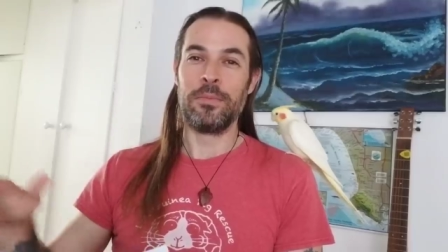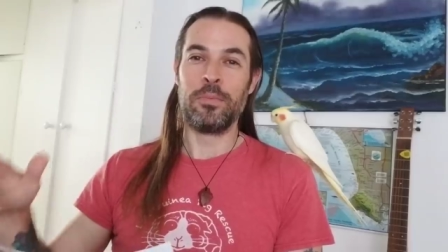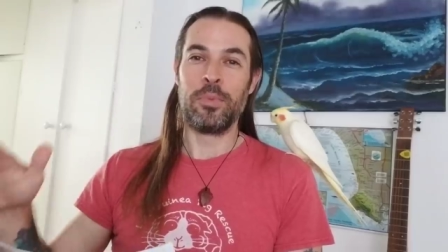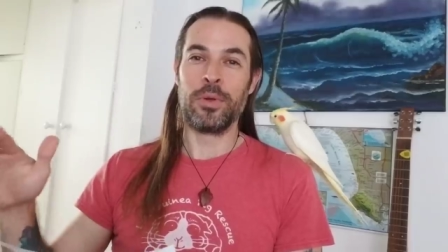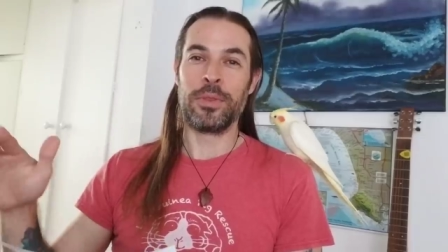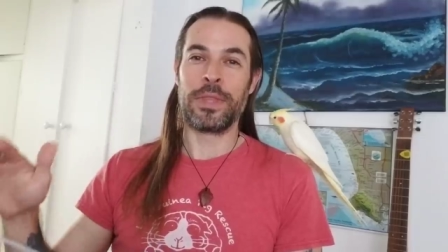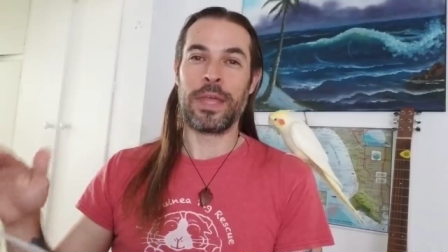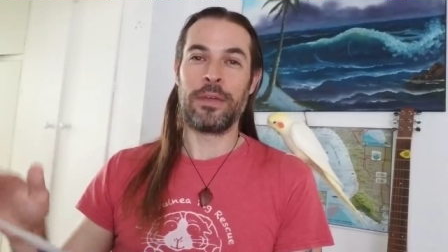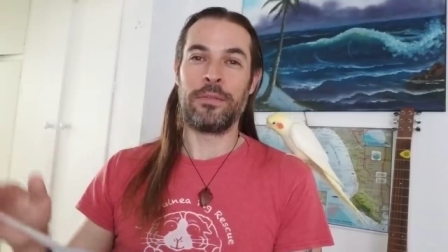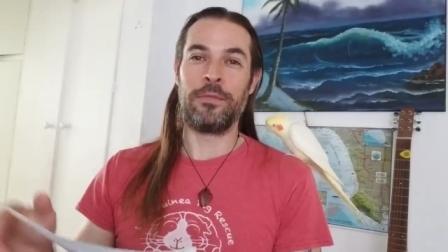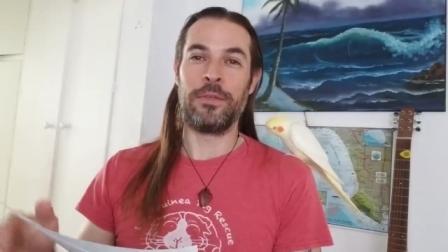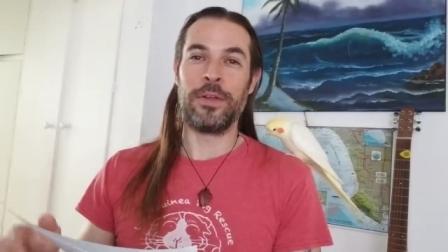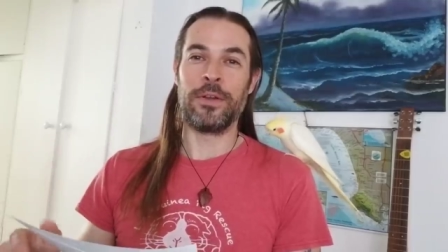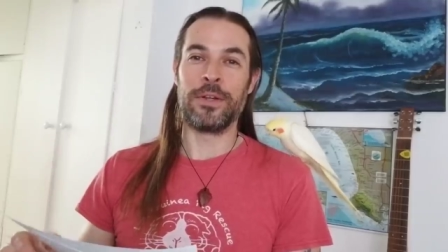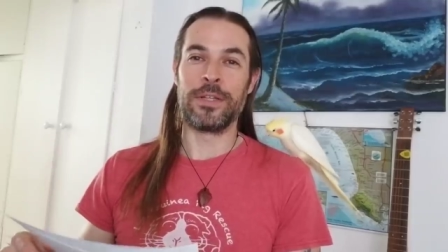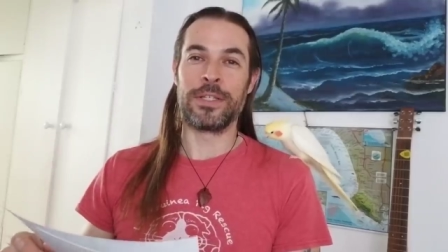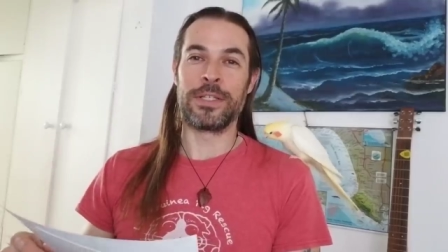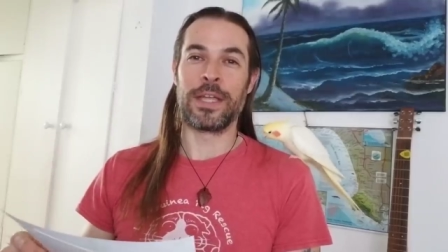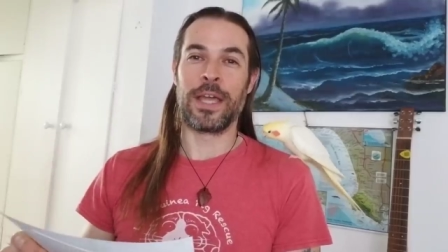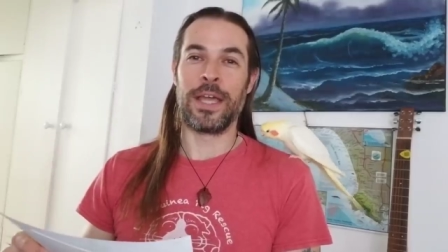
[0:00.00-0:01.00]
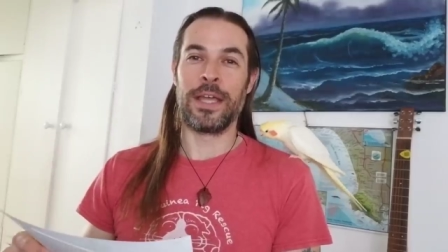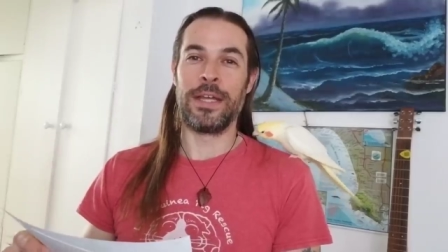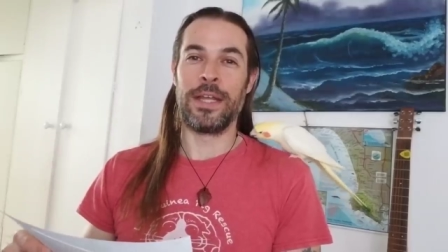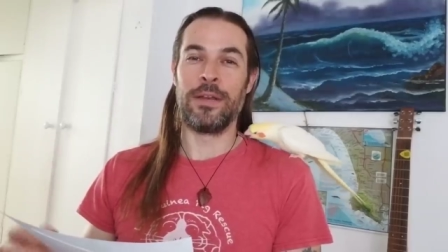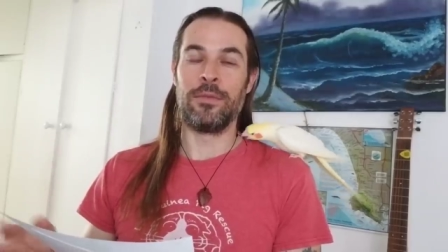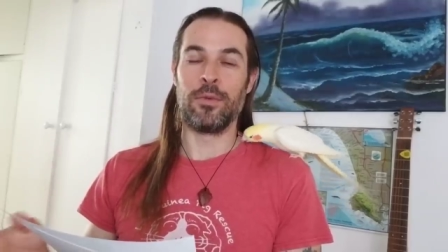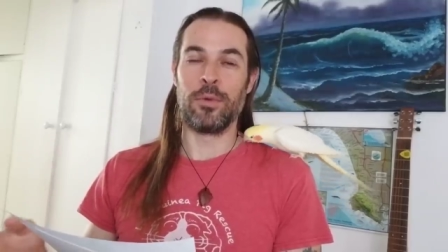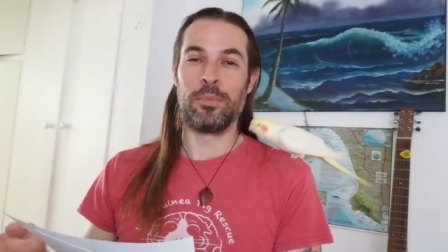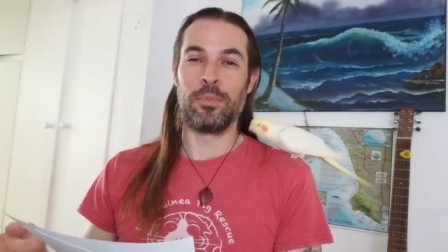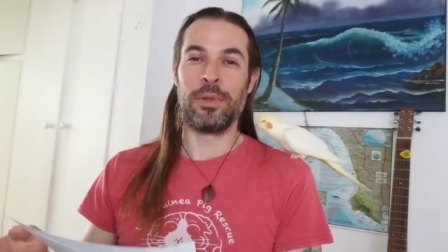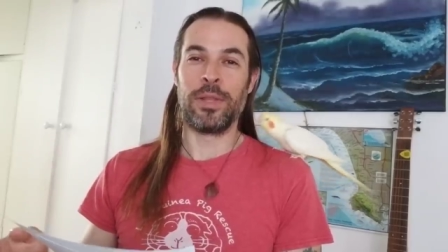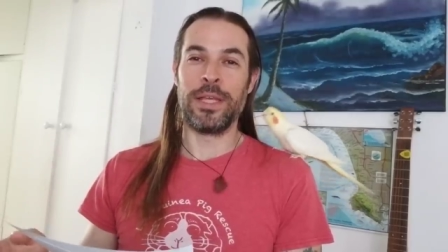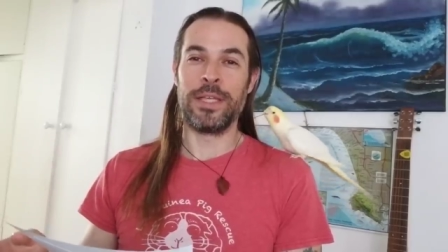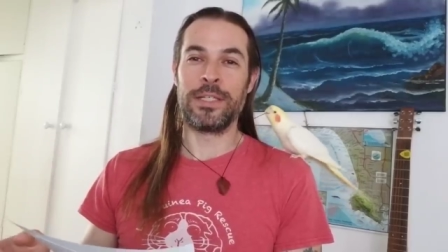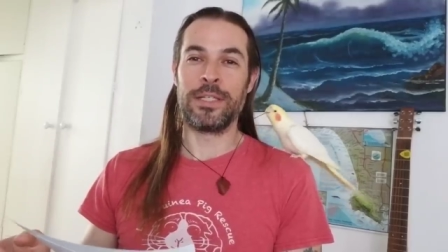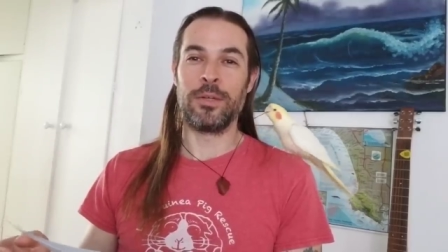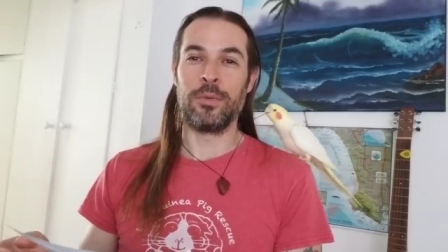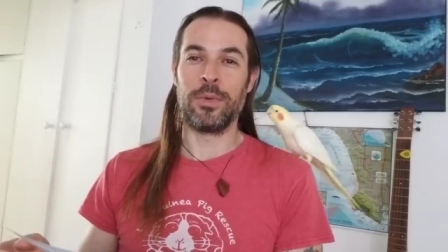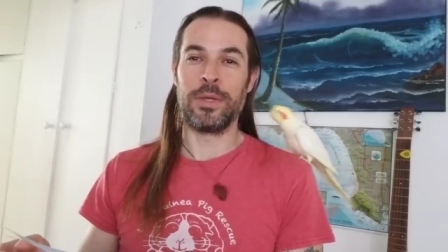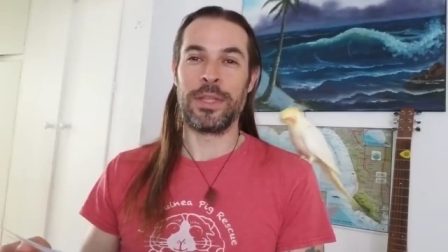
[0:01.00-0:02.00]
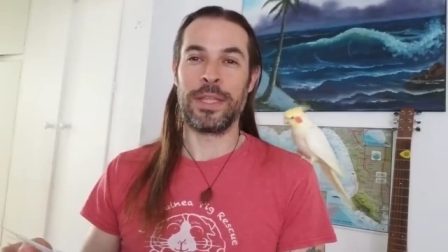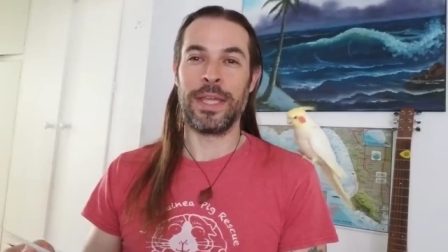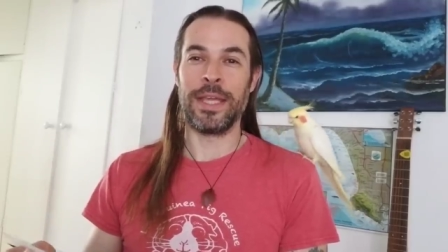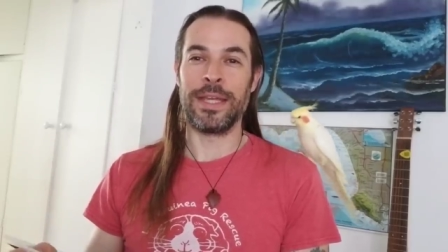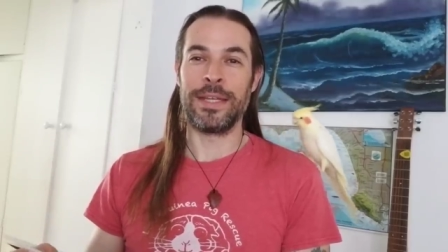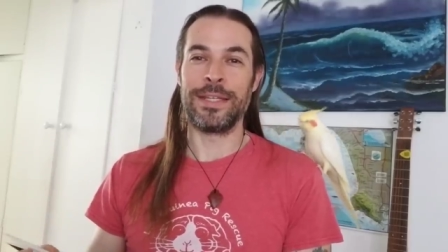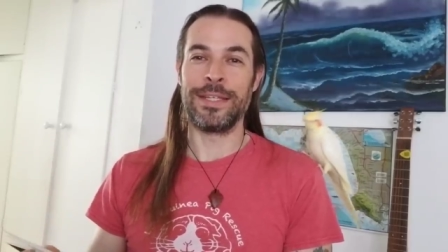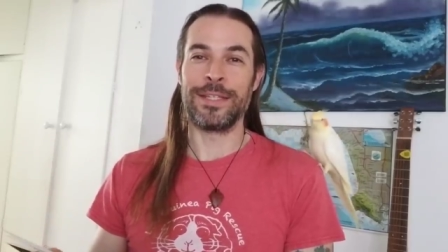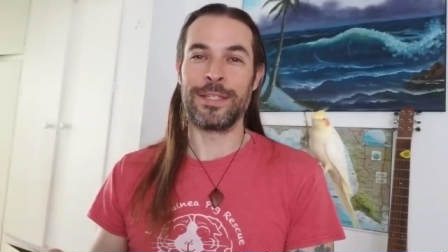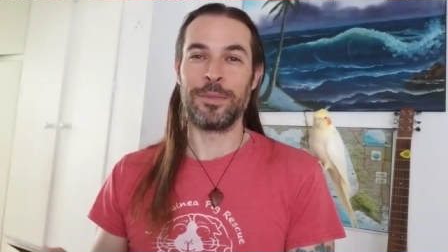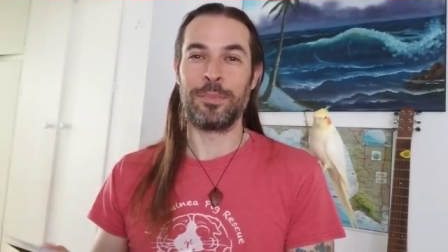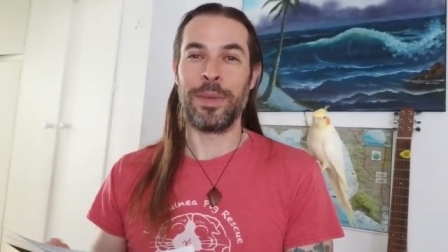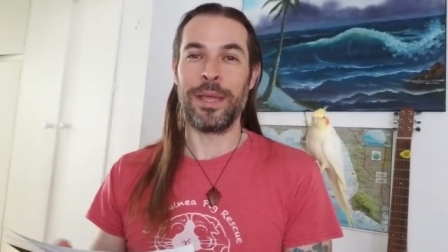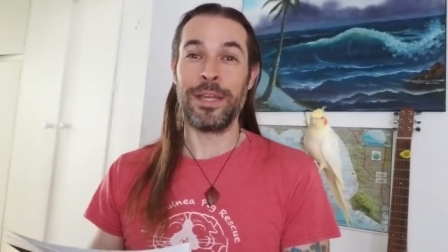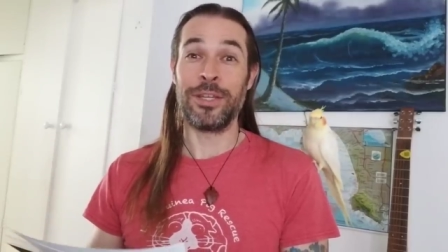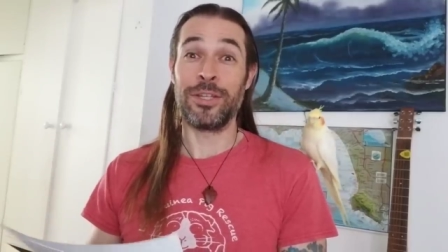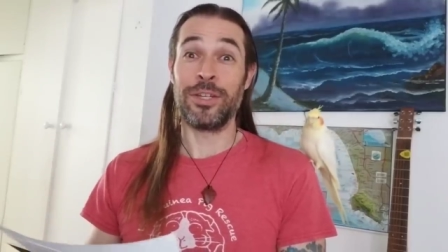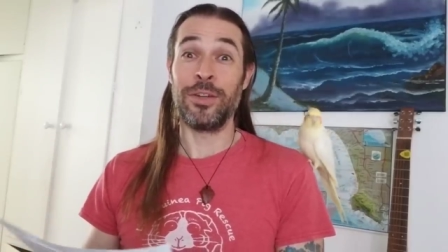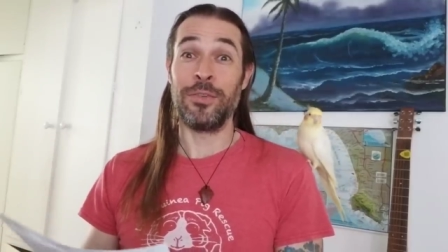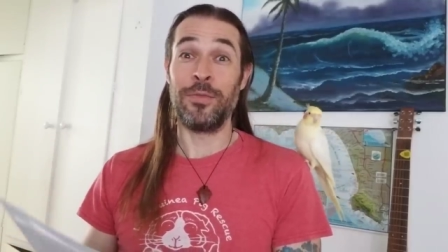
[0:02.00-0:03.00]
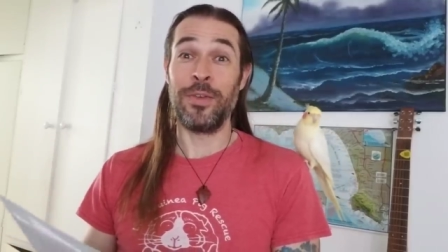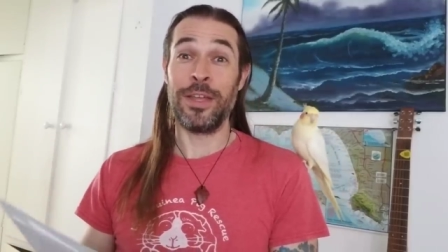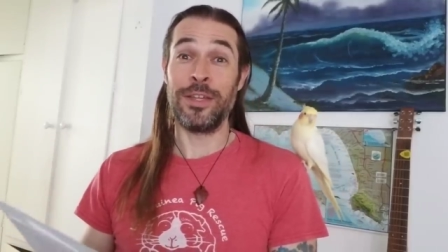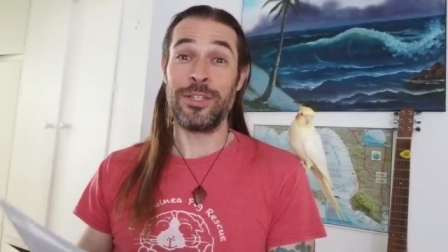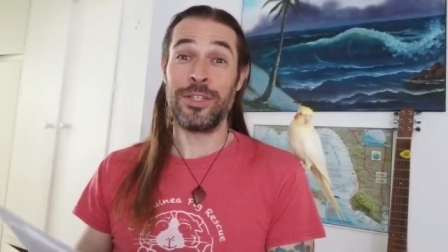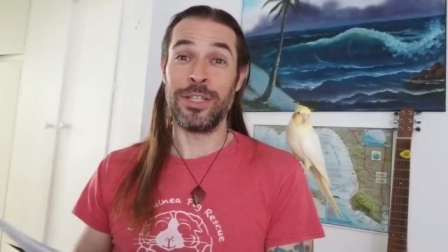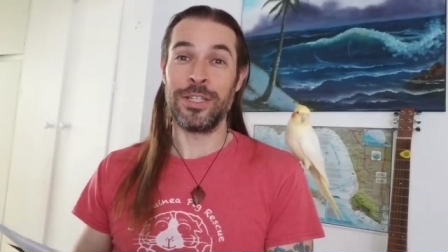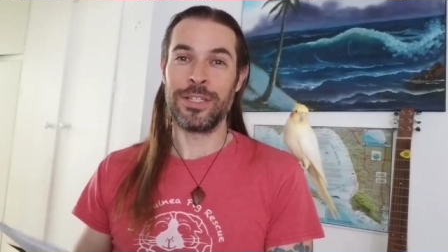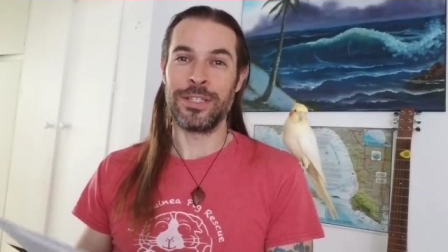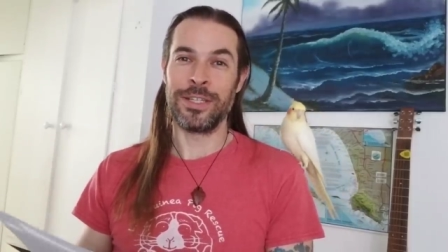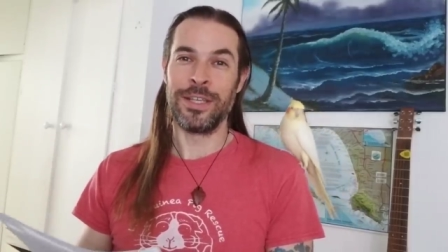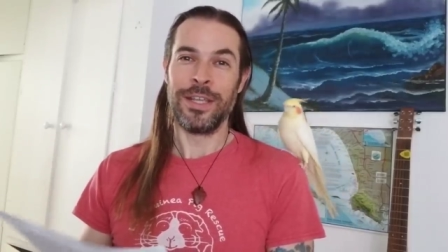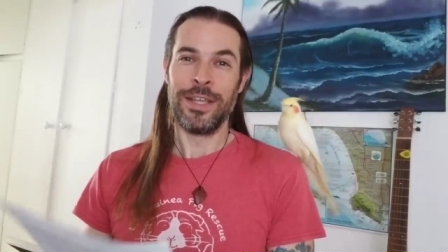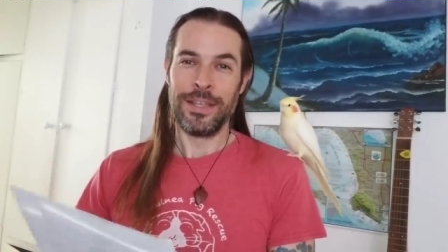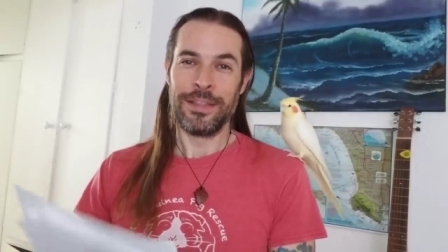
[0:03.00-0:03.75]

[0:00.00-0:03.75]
put that fear aside and replace it with anticipation of veggies